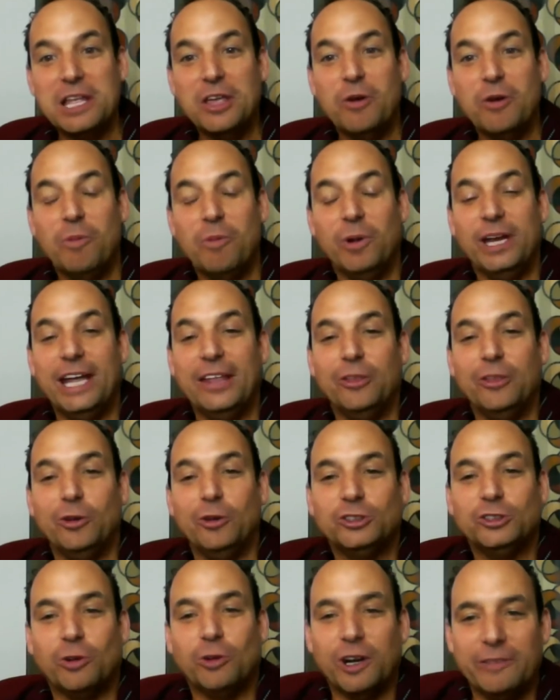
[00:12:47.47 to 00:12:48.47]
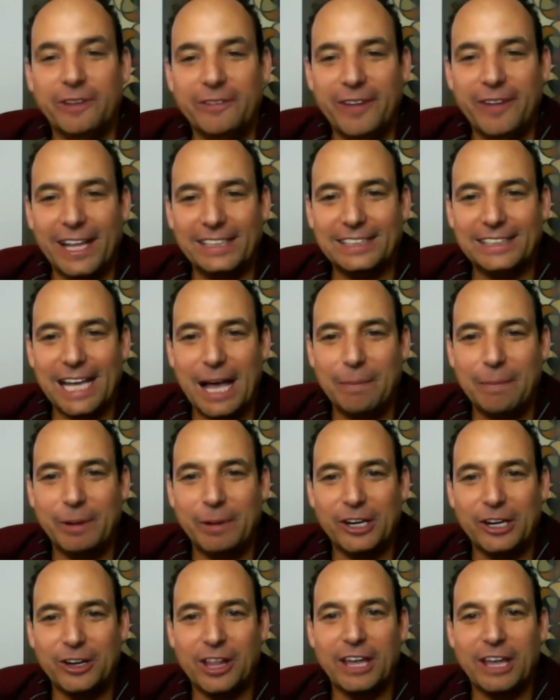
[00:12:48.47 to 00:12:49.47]
when you get those sort of events happen
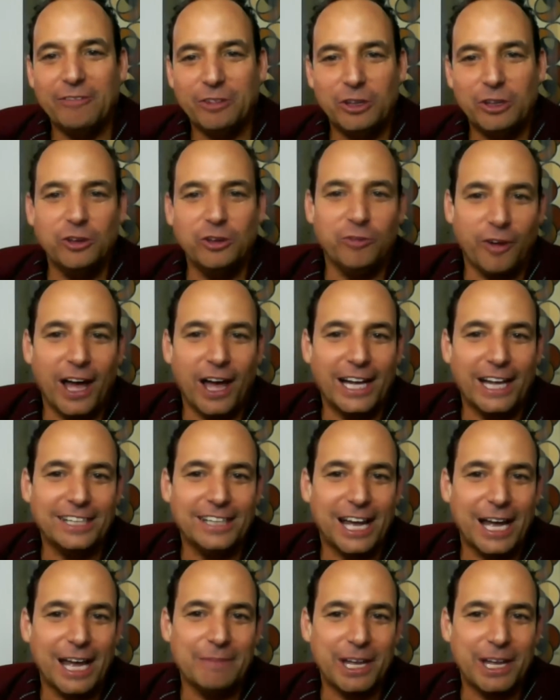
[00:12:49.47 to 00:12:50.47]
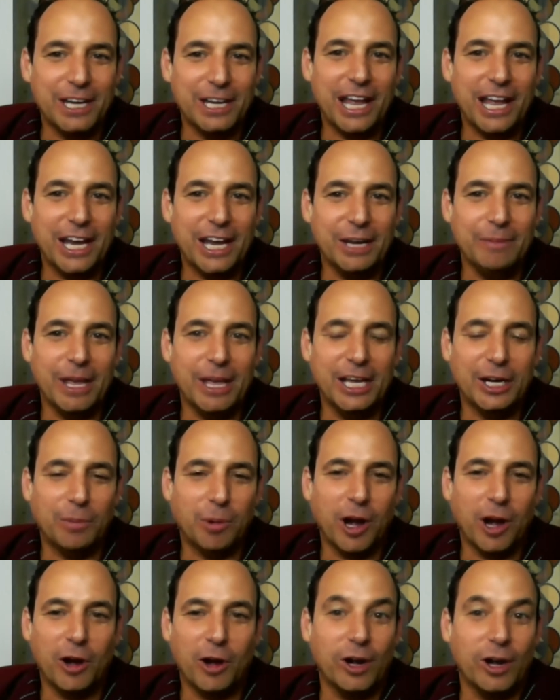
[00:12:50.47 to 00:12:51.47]
in your life, you find time and you make it a
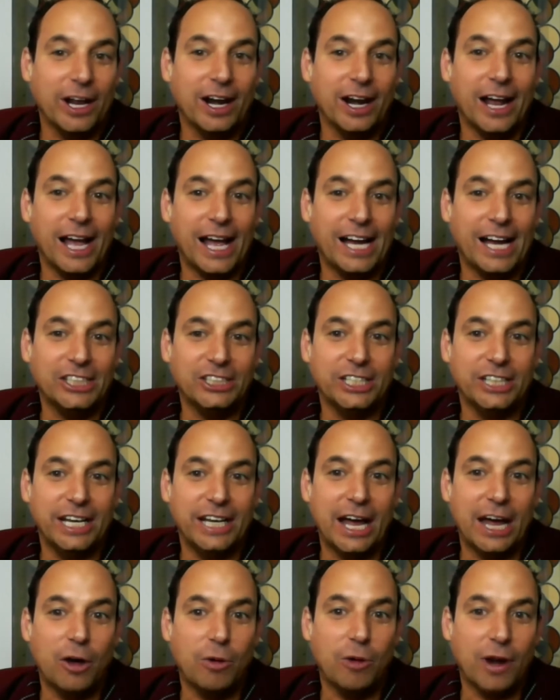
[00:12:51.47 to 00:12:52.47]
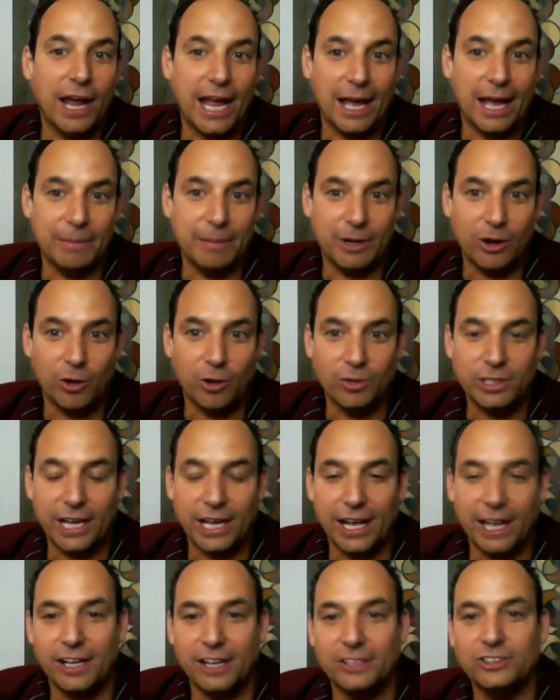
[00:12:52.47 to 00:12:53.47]
priority. And I actually now, when I am in
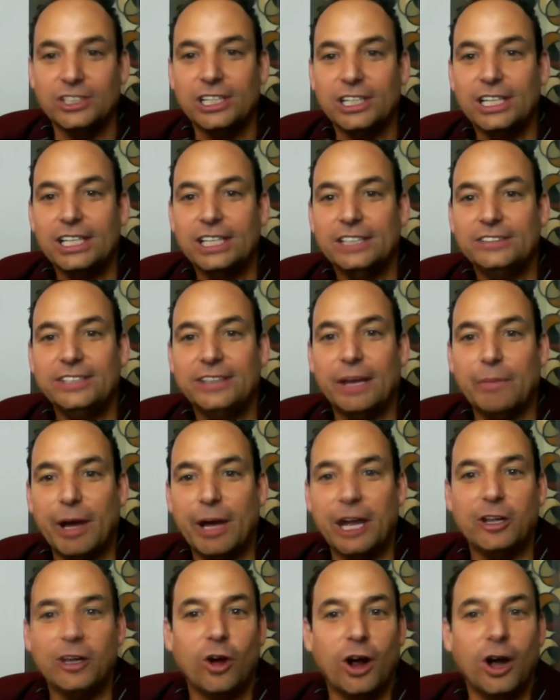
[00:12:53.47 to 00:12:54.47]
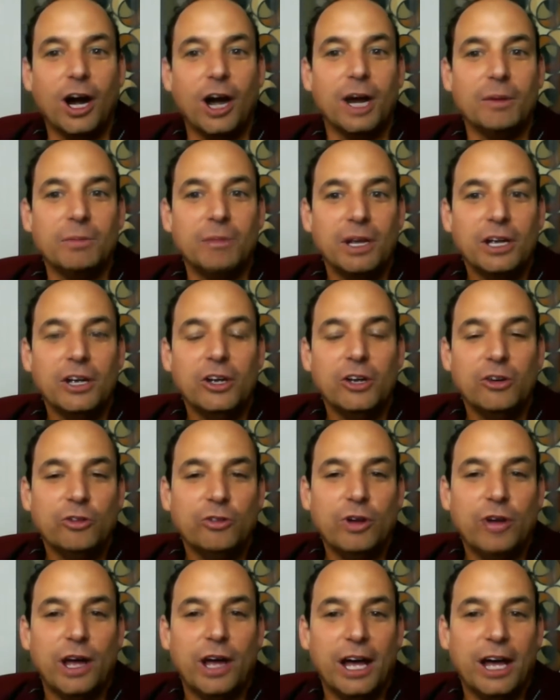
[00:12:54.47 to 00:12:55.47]
hotels, set my alarm
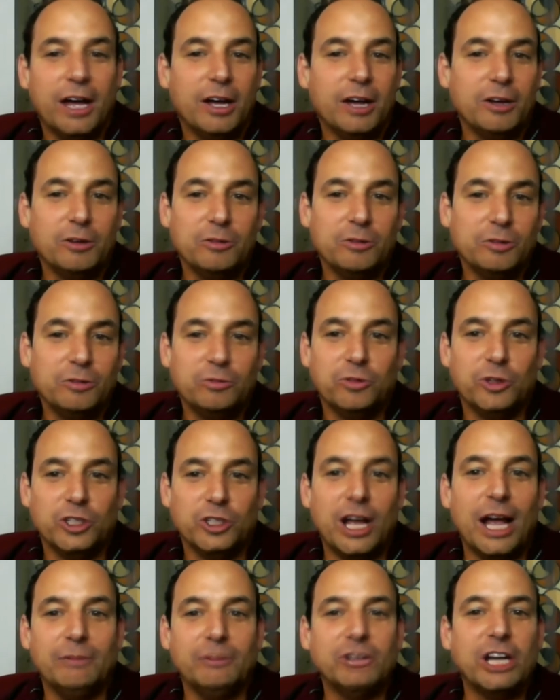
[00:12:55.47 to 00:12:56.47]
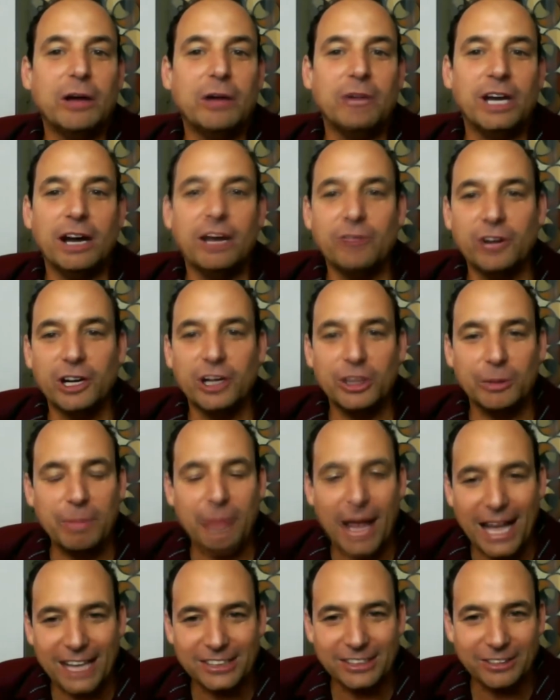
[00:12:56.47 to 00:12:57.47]
for times that I would never in the
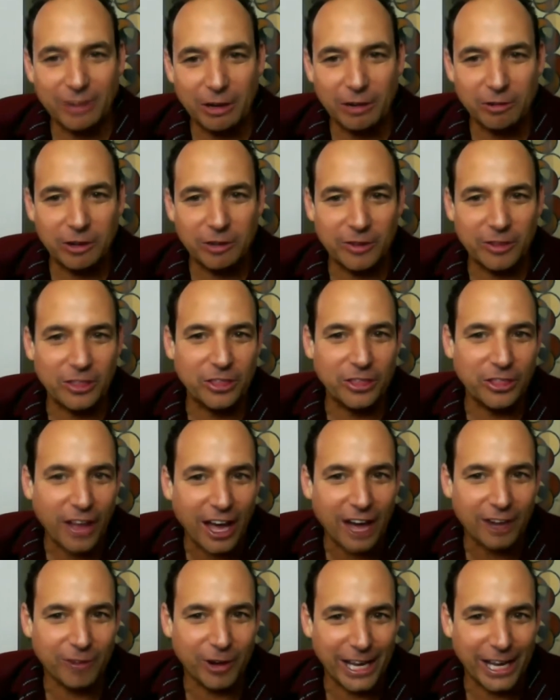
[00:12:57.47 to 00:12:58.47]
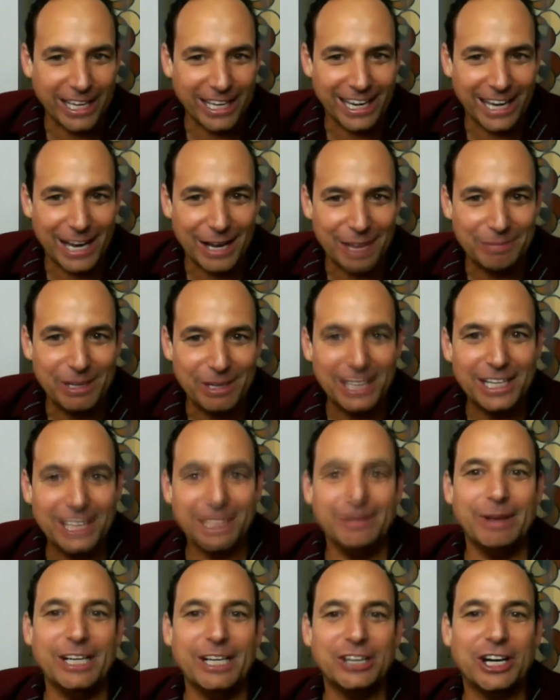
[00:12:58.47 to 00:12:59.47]
past have ever even thought of waking up,
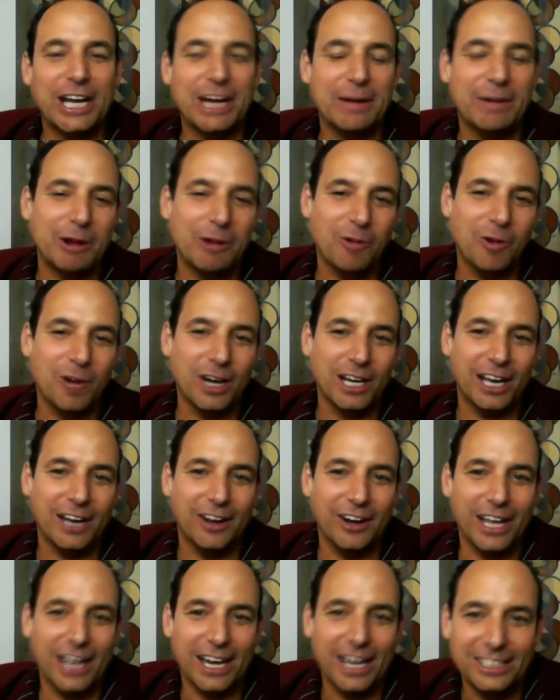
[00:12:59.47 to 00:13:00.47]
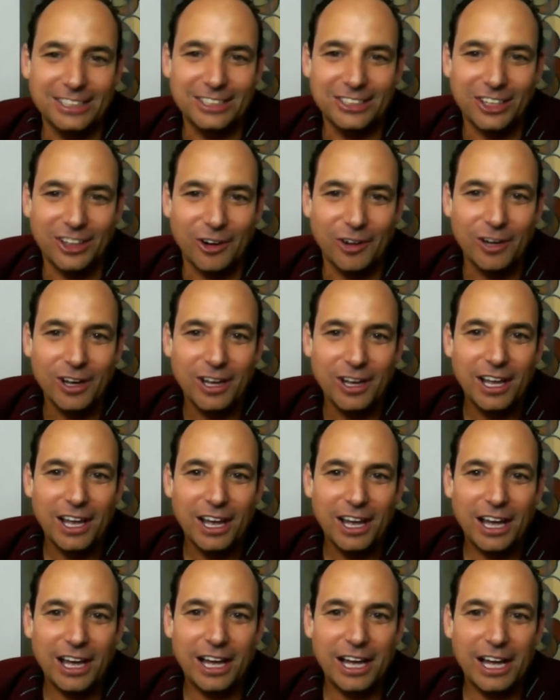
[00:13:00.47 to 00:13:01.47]
to make sure I get my workout in. And so
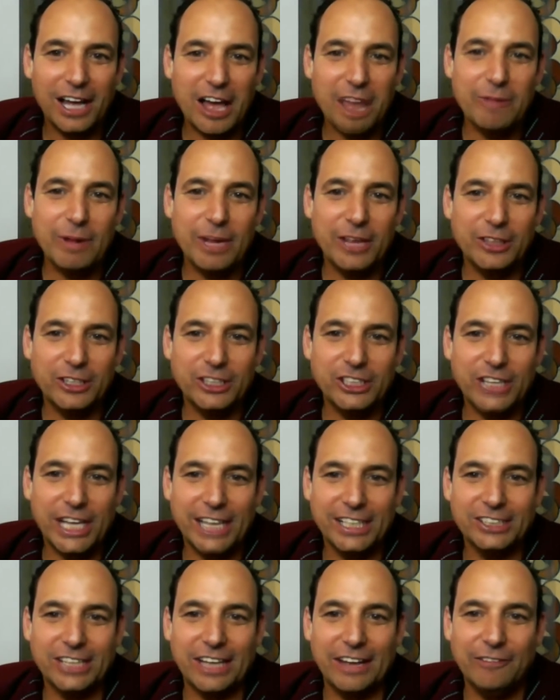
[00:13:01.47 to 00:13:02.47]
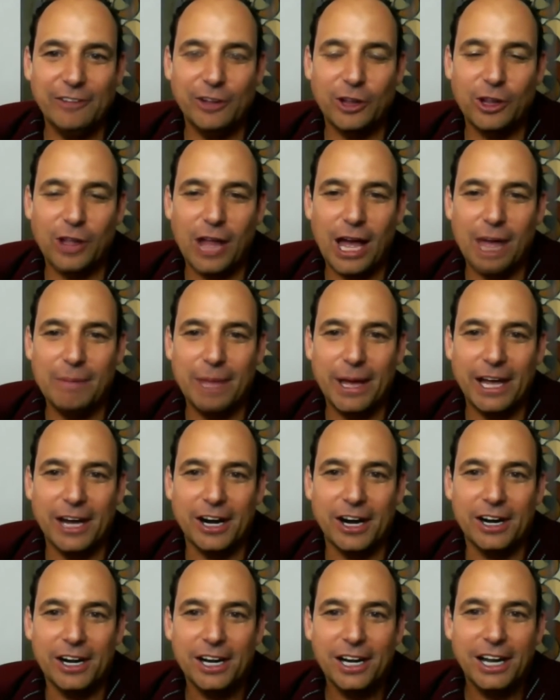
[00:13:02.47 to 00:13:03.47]
I've made the changes. I feel a lot
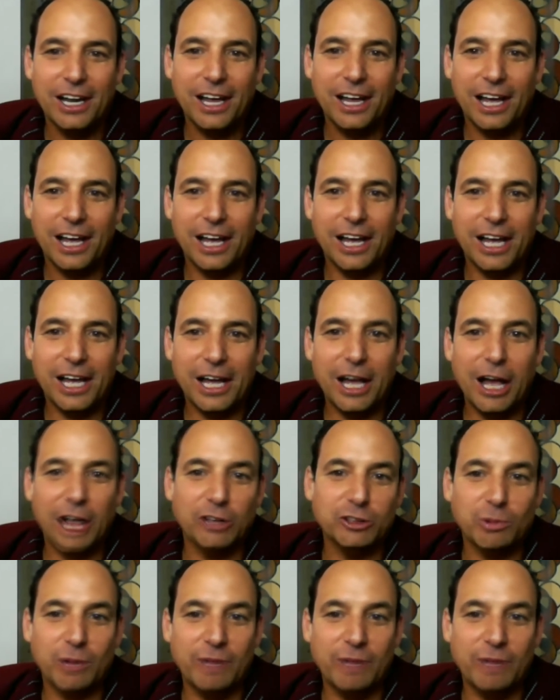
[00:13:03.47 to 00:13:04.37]
better. I also went